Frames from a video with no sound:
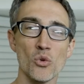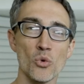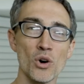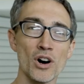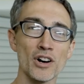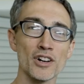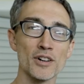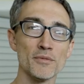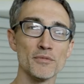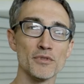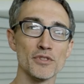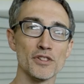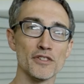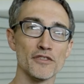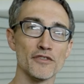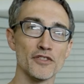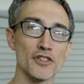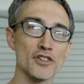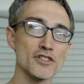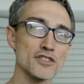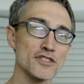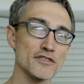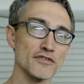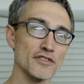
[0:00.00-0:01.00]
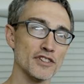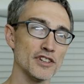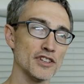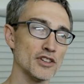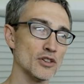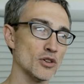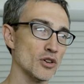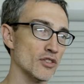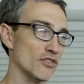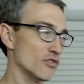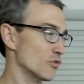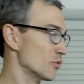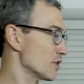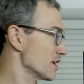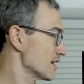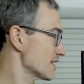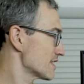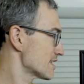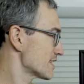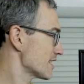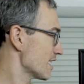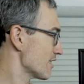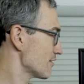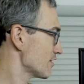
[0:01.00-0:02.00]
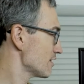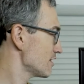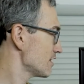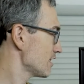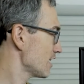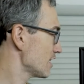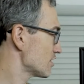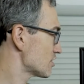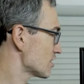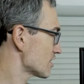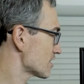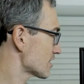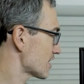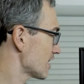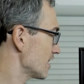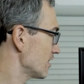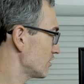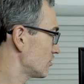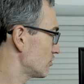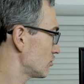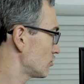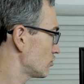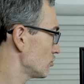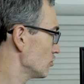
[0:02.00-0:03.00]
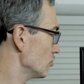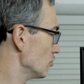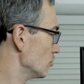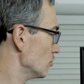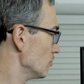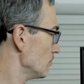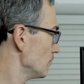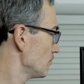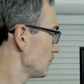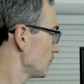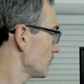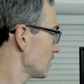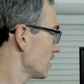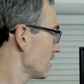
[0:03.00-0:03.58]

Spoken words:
Welcome to the first video of week 7, HSK 2.